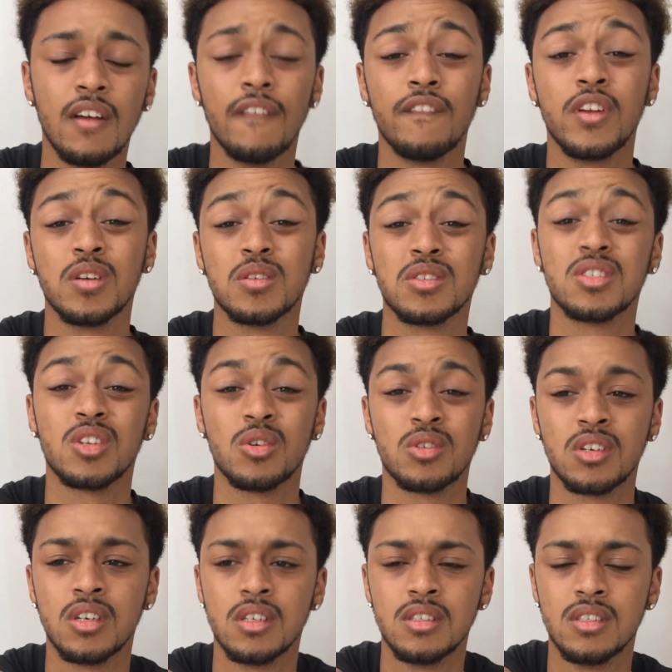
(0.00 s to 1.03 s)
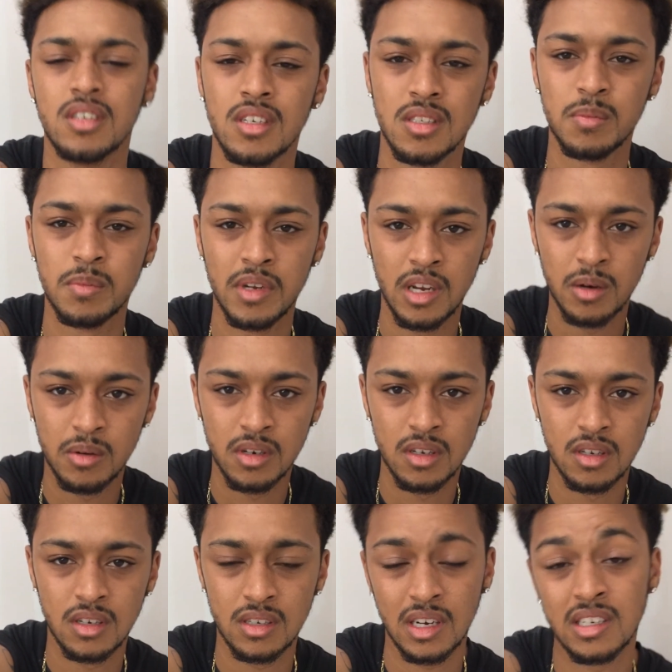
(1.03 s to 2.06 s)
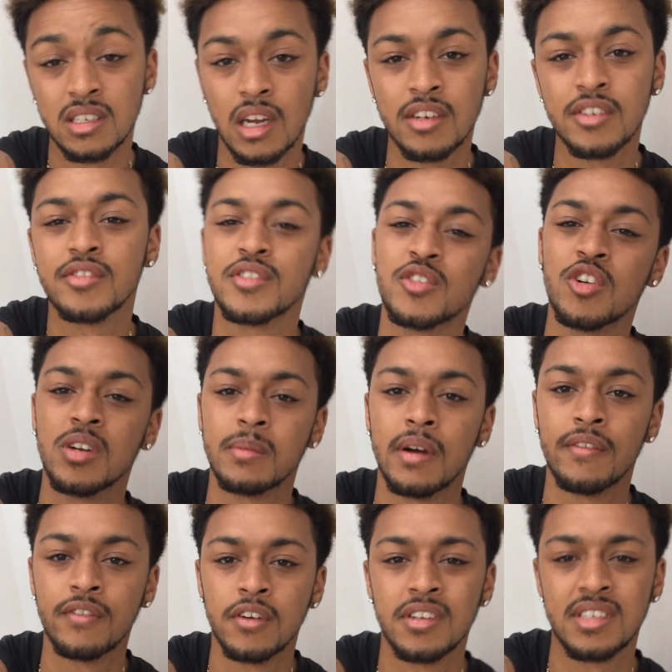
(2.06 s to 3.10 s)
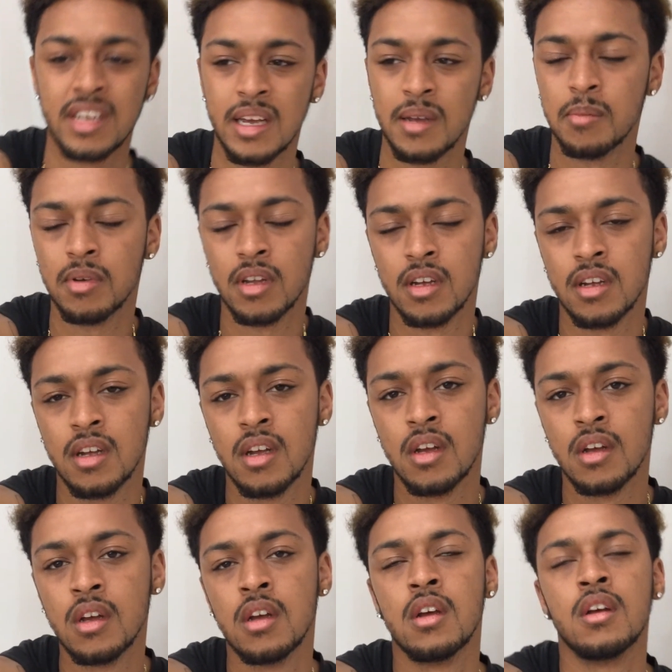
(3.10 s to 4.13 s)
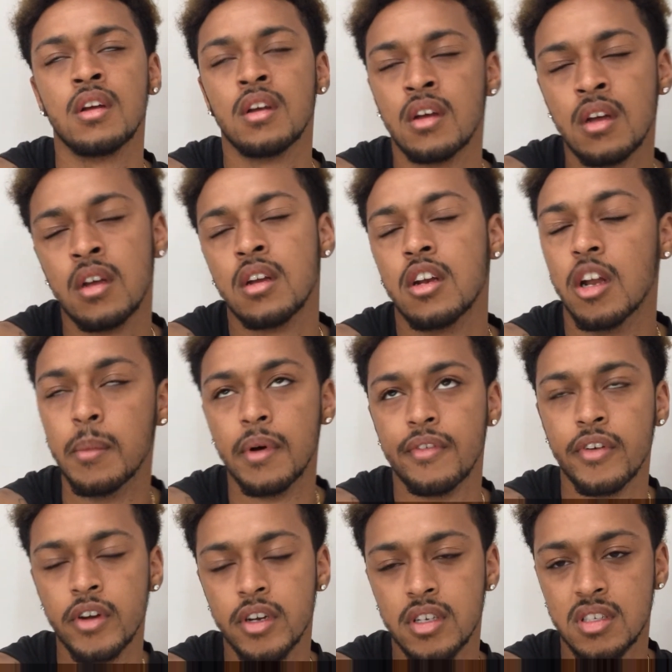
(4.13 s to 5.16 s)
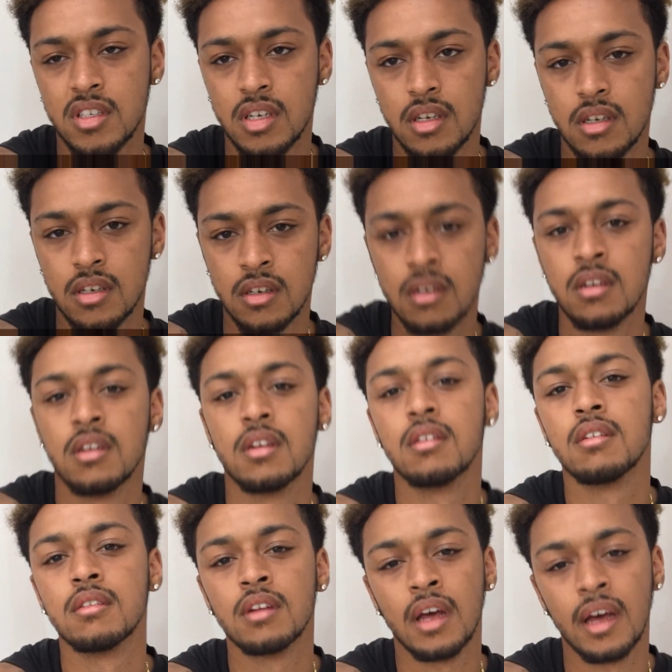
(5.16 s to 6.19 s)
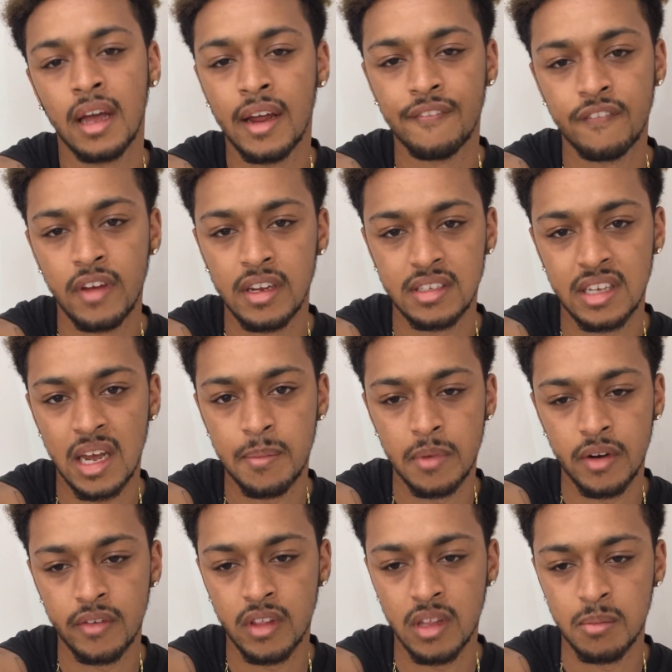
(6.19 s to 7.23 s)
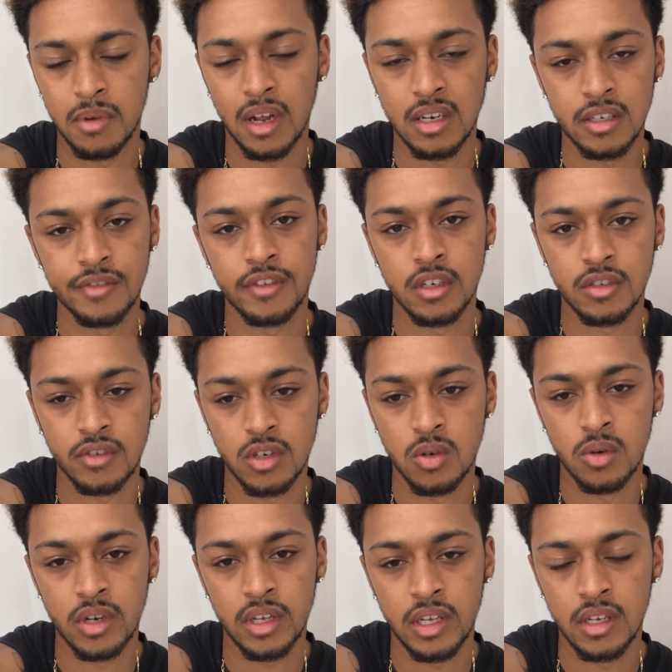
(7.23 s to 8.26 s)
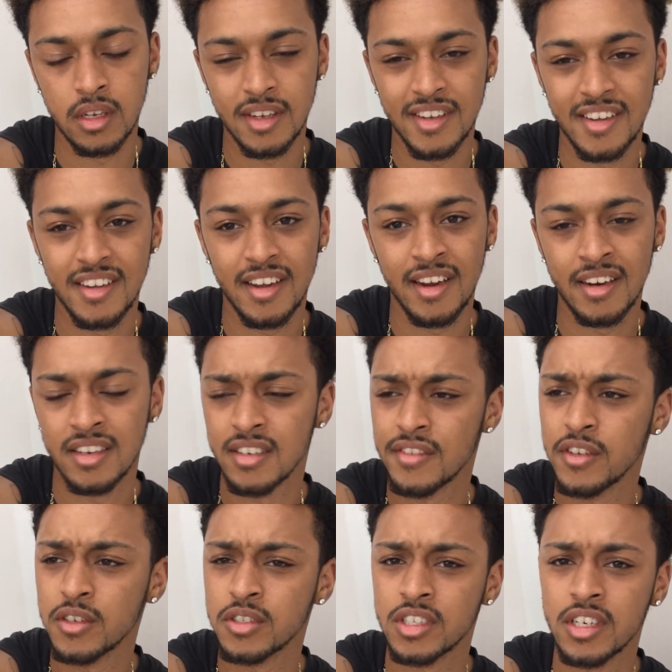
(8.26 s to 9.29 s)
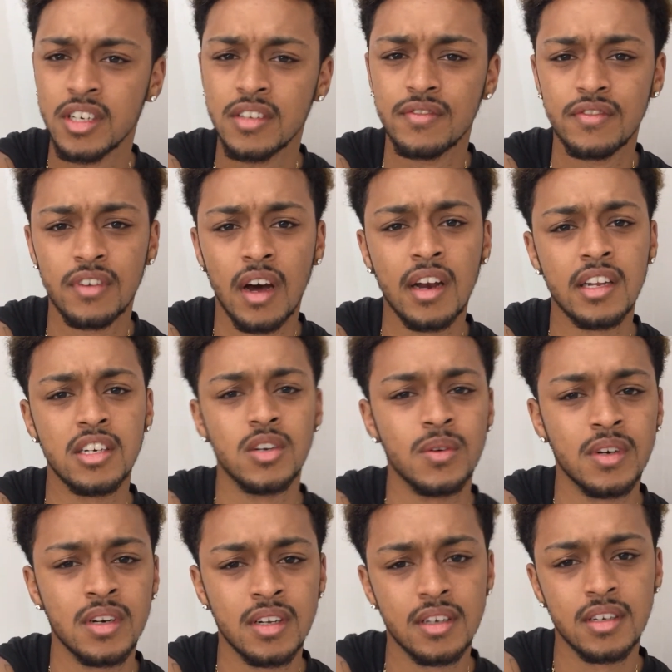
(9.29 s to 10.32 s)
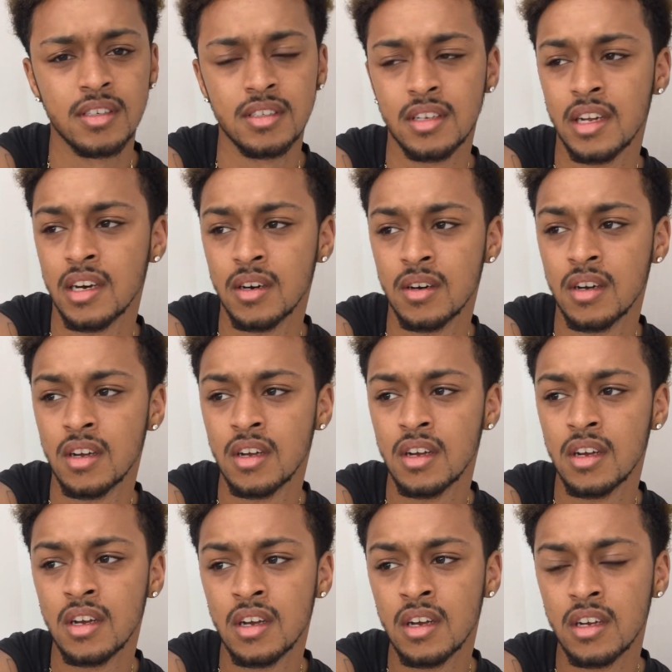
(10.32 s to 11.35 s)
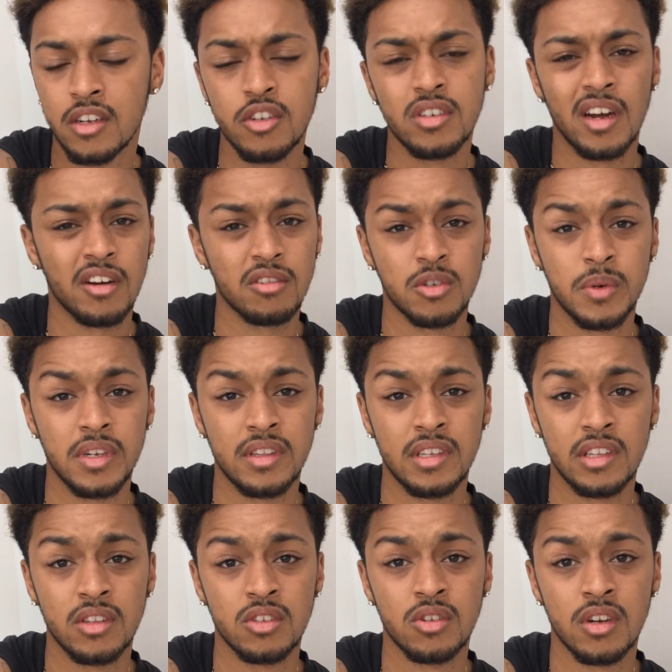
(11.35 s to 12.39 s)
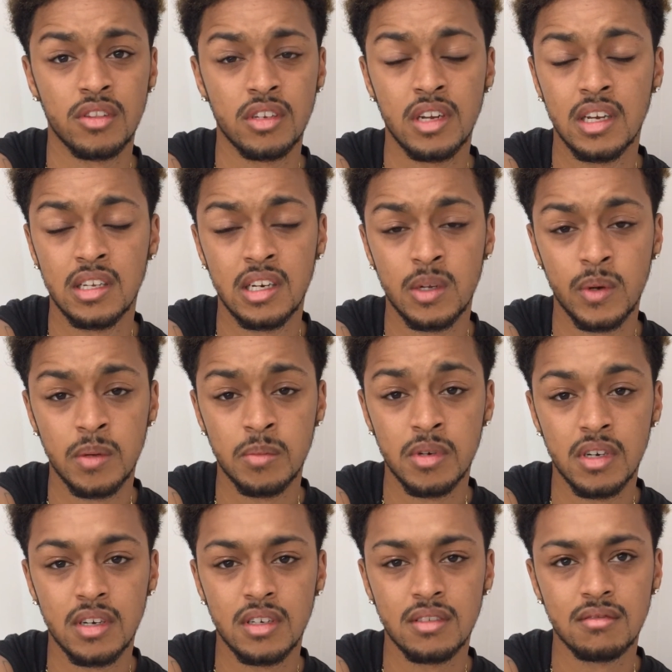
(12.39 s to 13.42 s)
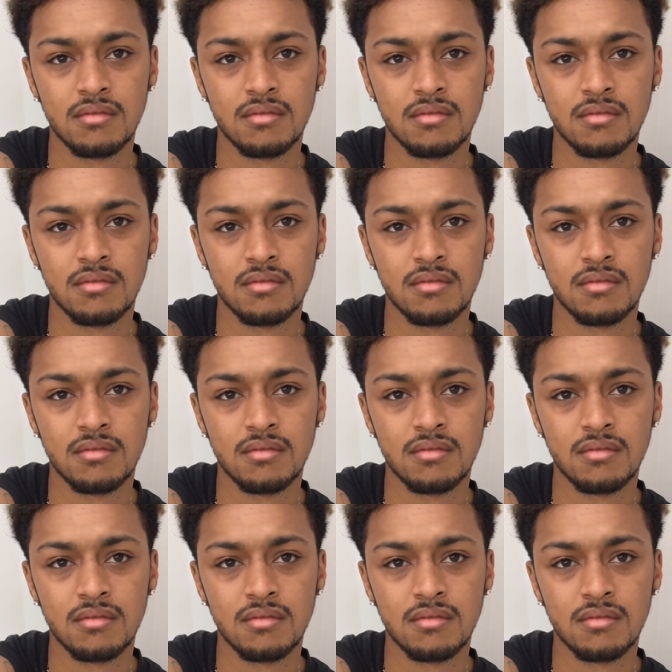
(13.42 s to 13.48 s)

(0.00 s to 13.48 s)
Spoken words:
It feels so good just being able to, I just recorded my first gameplay, not my first, like I had face cam and everything, but I just finished recording it, and it just feels good finally doing it, because now, usually I don't do anything throughout the day anyway, but